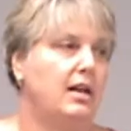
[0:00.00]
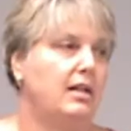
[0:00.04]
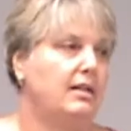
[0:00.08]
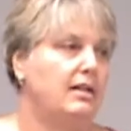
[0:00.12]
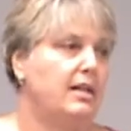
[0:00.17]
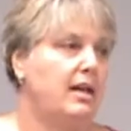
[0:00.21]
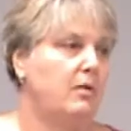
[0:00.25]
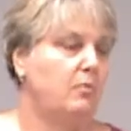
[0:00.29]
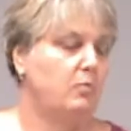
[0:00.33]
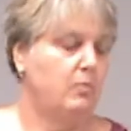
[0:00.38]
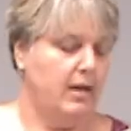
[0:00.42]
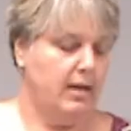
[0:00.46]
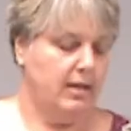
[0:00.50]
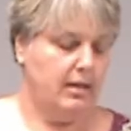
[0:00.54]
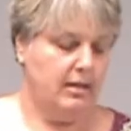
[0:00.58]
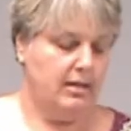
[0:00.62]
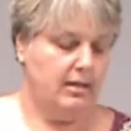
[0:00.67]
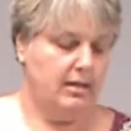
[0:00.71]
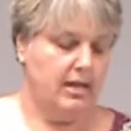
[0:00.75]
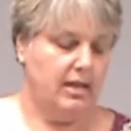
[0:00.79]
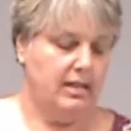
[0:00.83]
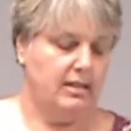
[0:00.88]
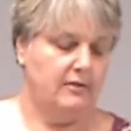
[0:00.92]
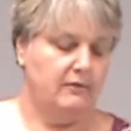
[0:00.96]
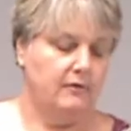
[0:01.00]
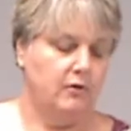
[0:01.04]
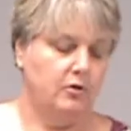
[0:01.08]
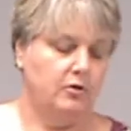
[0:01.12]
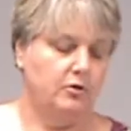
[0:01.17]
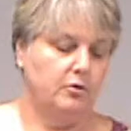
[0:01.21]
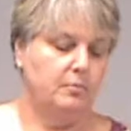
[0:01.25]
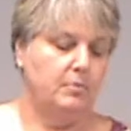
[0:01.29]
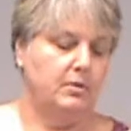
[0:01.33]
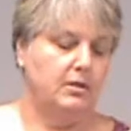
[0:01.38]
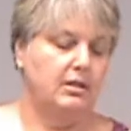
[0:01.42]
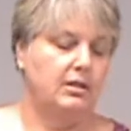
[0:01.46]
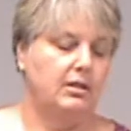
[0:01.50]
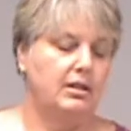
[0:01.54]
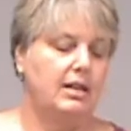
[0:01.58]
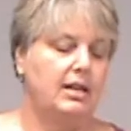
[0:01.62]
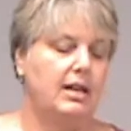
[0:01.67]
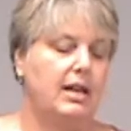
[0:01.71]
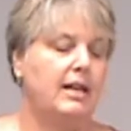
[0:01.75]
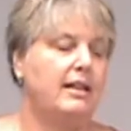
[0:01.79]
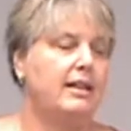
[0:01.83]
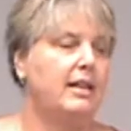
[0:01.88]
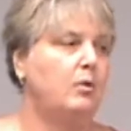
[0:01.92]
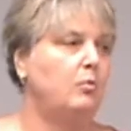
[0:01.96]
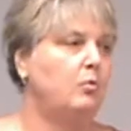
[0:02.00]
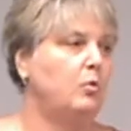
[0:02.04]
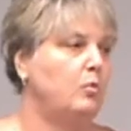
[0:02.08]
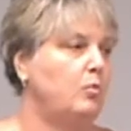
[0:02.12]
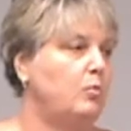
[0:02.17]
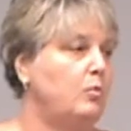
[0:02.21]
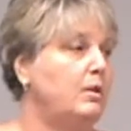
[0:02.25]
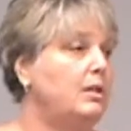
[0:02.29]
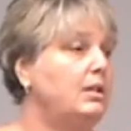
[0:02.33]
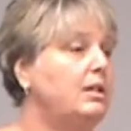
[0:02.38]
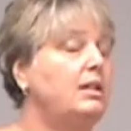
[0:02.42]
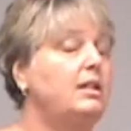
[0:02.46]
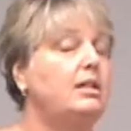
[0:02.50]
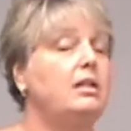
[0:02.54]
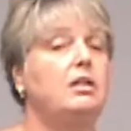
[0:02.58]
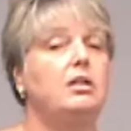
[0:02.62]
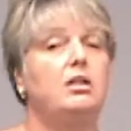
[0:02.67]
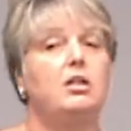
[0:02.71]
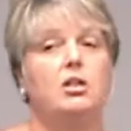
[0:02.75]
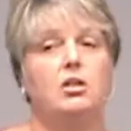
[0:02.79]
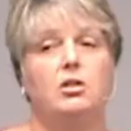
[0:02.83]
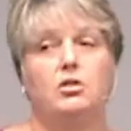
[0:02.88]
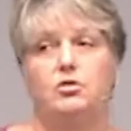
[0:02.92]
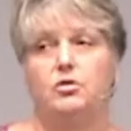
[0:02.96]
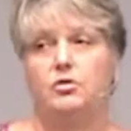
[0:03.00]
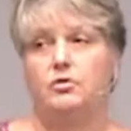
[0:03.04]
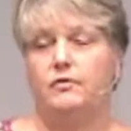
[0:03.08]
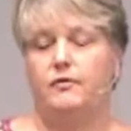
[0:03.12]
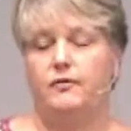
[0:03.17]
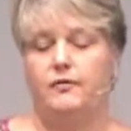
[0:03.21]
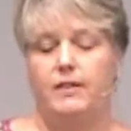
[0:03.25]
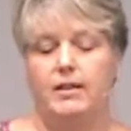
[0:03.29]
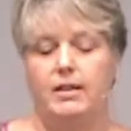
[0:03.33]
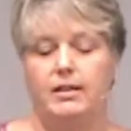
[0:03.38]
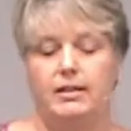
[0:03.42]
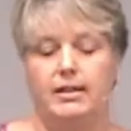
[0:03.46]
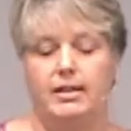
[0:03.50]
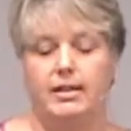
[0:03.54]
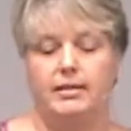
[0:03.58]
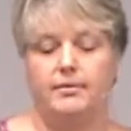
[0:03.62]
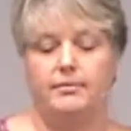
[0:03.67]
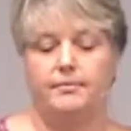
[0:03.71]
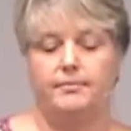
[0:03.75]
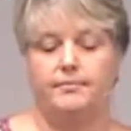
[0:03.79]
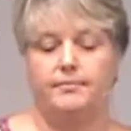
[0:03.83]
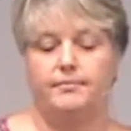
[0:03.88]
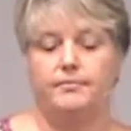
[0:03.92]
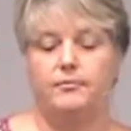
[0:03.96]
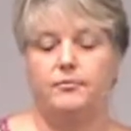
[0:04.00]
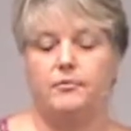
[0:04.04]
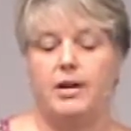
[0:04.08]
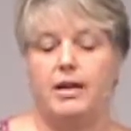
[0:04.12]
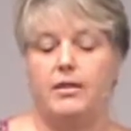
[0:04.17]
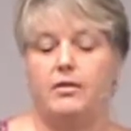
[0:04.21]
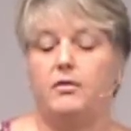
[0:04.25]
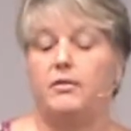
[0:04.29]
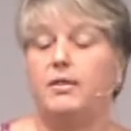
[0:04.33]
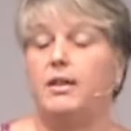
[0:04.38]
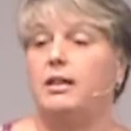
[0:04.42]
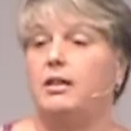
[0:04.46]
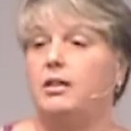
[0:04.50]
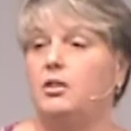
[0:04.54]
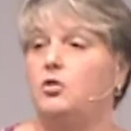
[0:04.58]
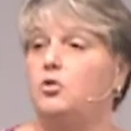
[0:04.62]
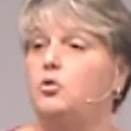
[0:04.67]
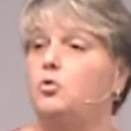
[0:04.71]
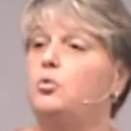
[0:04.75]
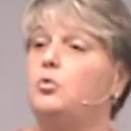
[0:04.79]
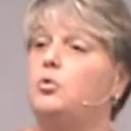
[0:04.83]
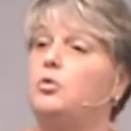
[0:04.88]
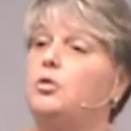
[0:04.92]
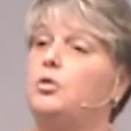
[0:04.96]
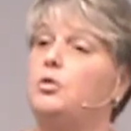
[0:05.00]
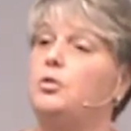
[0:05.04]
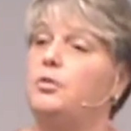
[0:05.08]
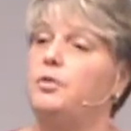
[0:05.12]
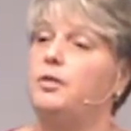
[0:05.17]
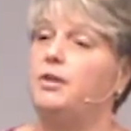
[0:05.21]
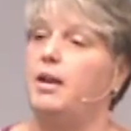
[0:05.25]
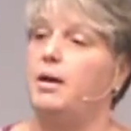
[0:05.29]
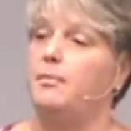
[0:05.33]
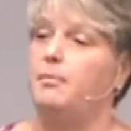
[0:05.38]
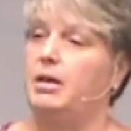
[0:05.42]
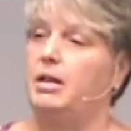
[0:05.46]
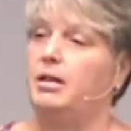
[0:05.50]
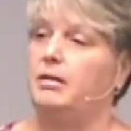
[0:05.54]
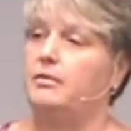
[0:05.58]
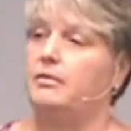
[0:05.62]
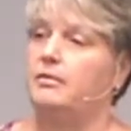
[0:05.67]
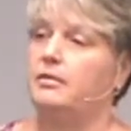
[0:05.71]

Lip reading: They recognized vulnerability, and they were willing to feel it rather than ignore or numb it.